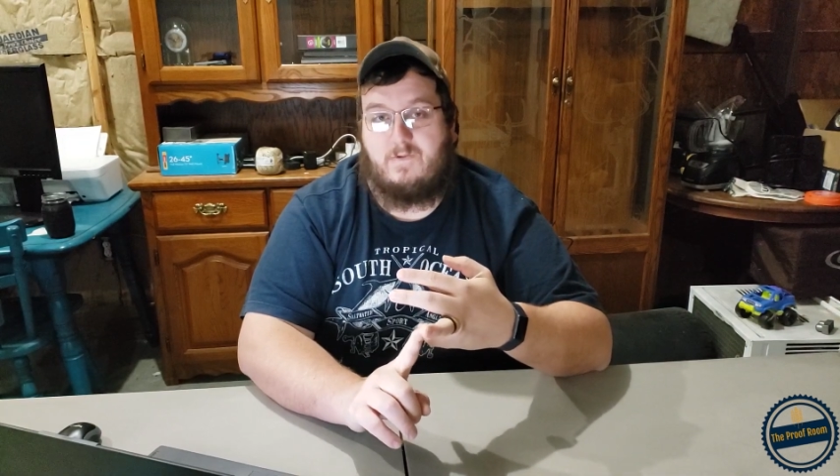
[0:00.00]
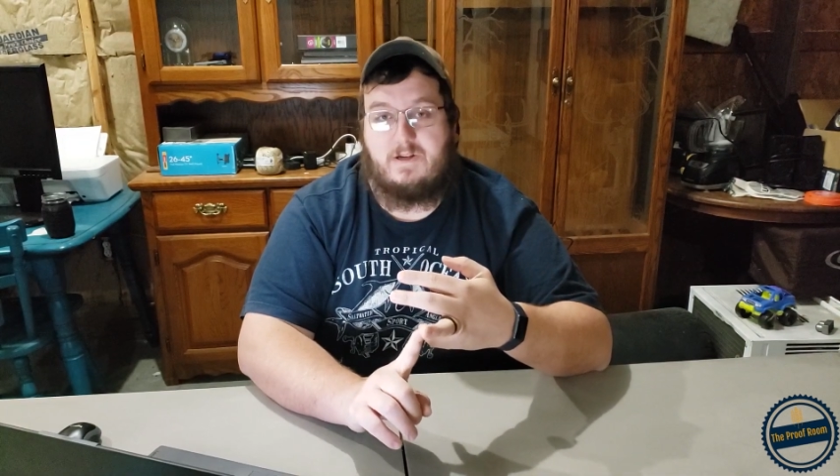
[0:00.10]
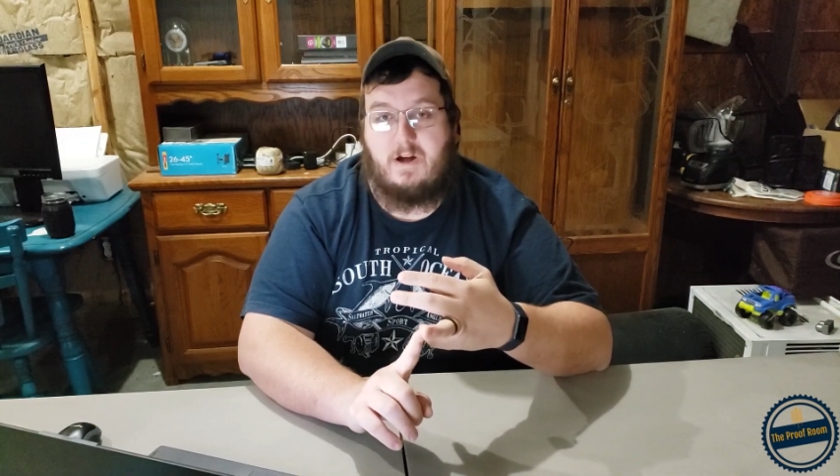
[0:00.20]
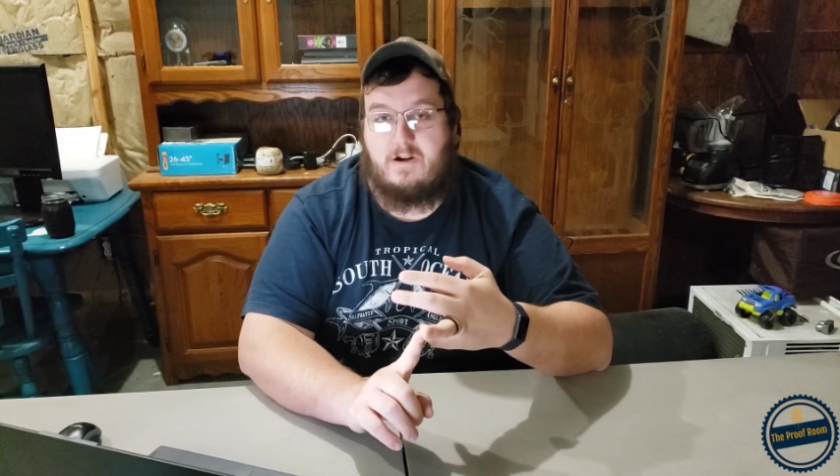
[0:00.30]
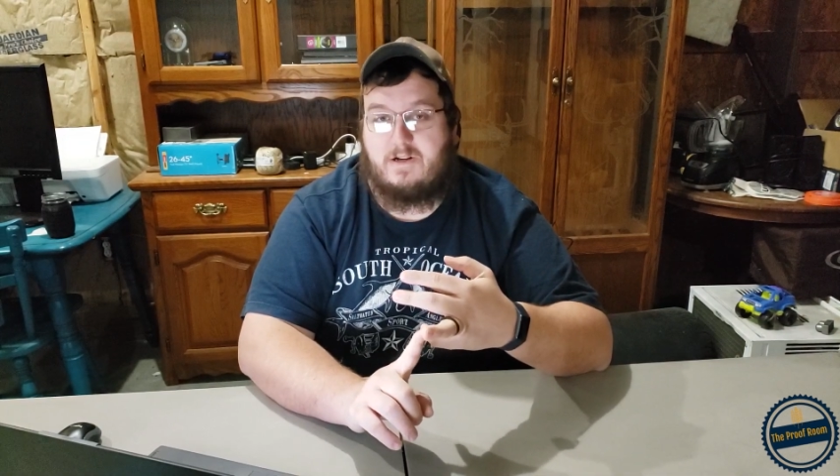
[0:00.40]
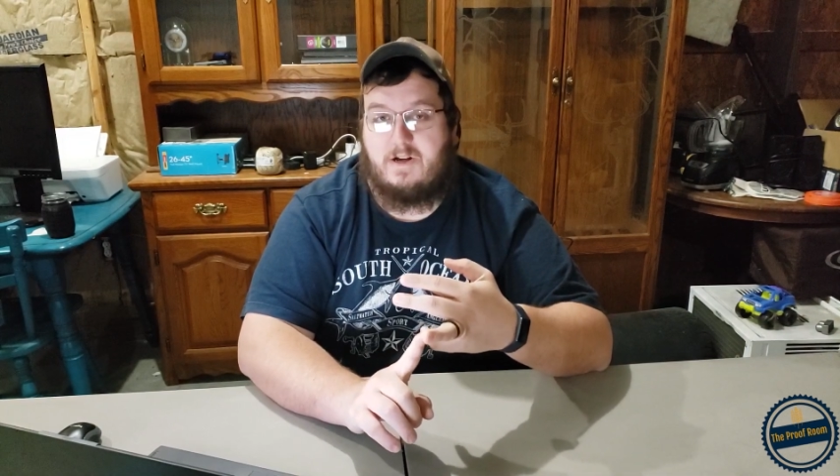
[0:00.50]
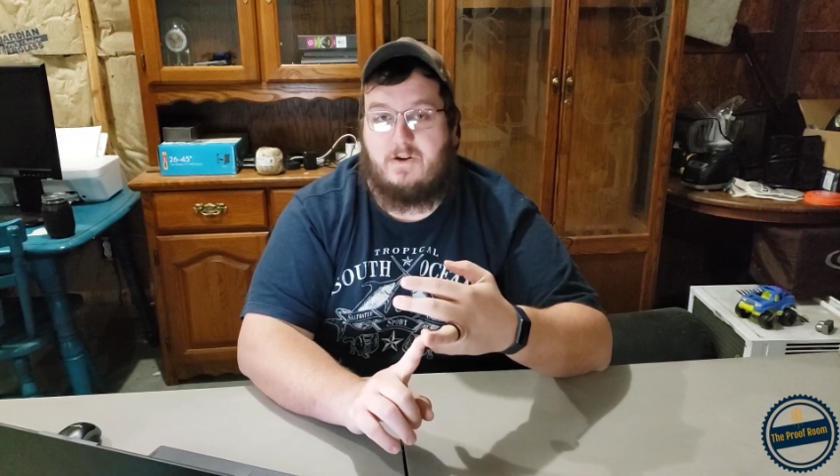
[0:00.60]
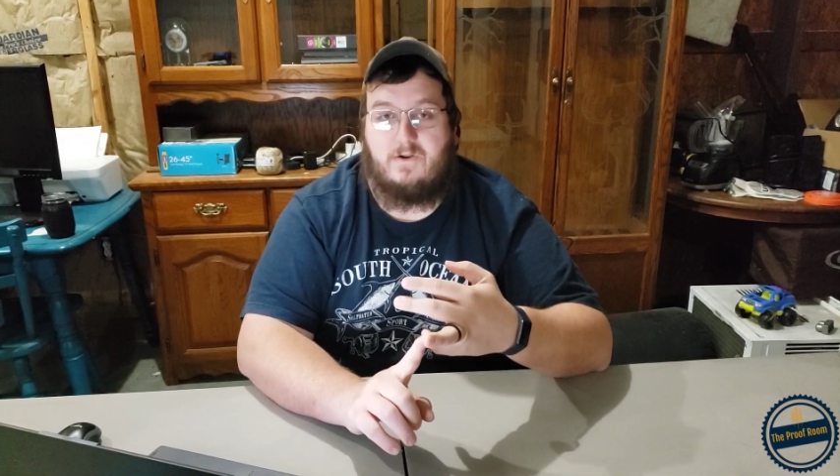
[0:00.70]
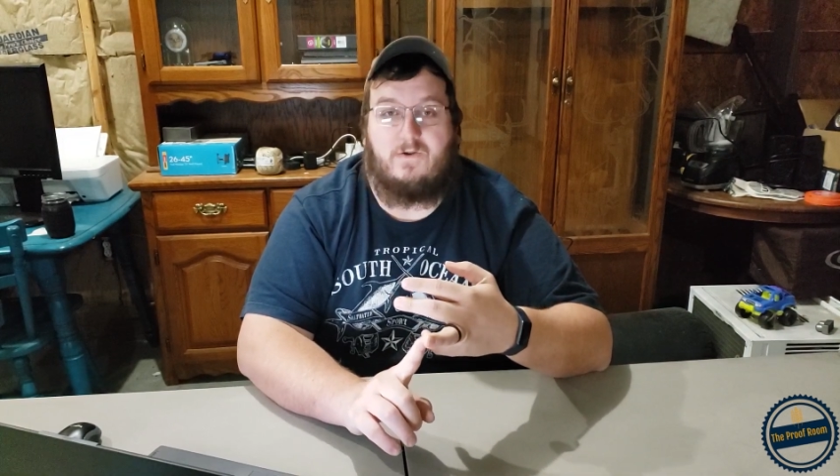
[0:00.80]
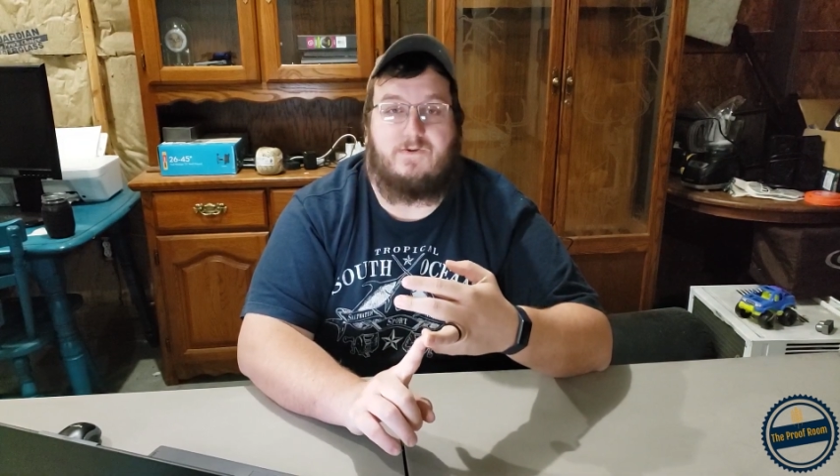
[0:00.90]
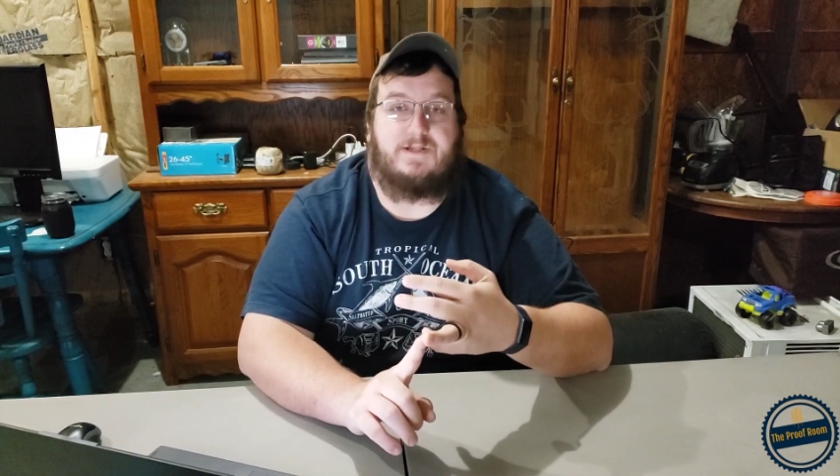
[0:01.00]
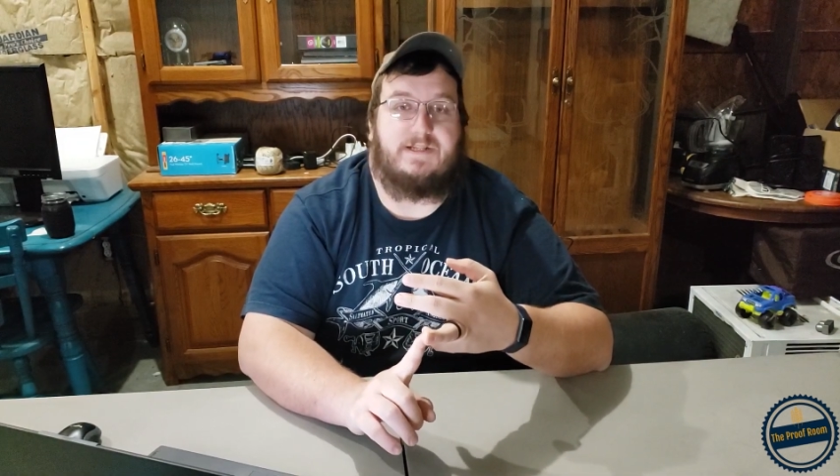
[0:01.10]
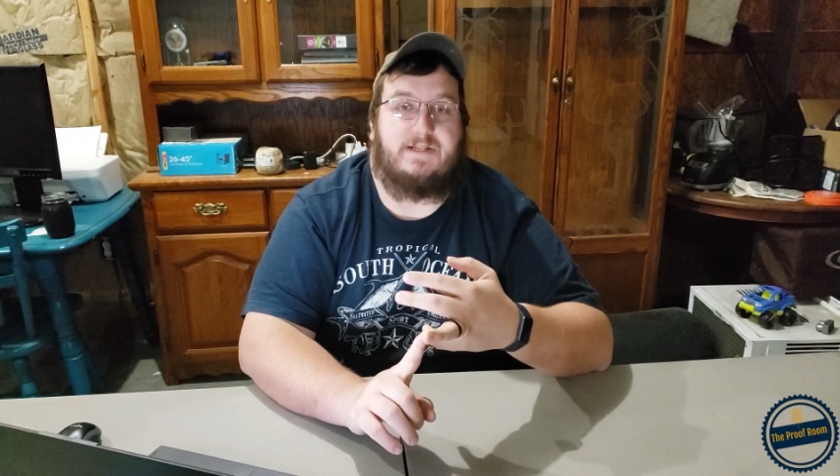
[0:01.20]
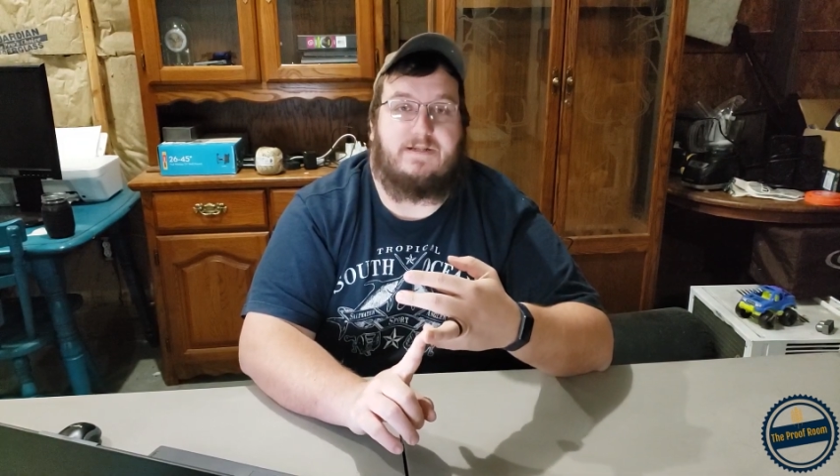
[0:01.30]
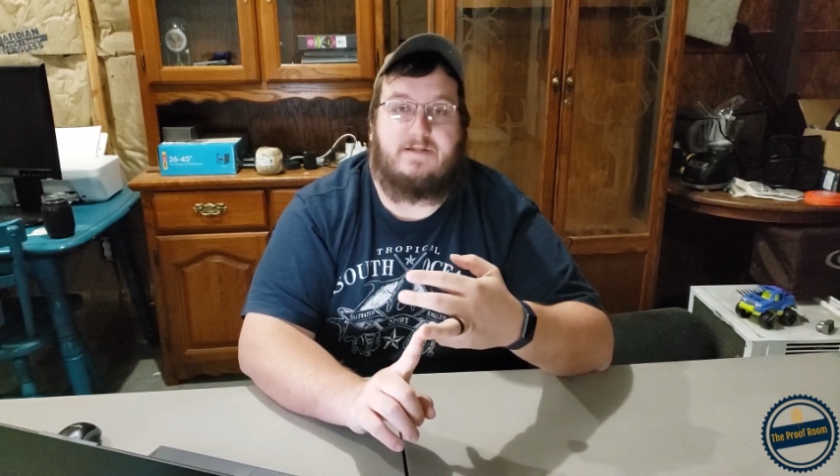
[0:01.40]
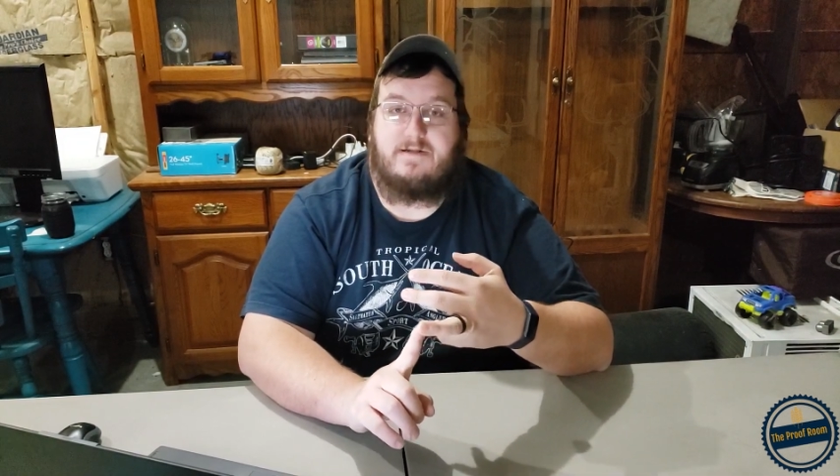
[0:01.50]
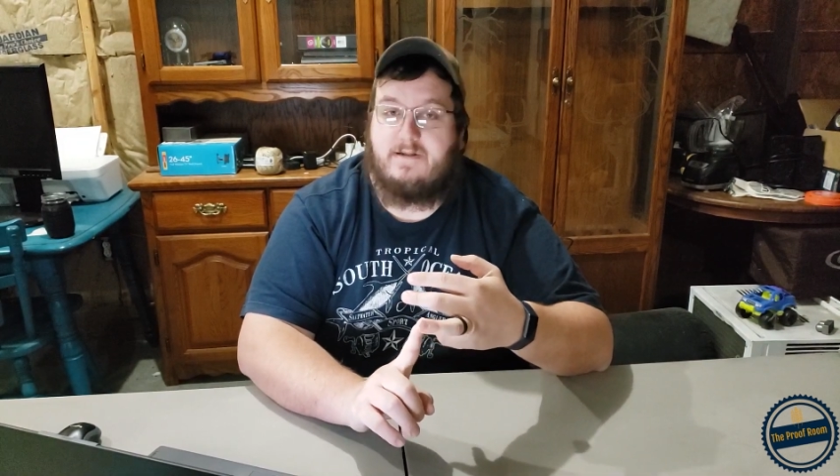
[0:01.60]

garden hose and,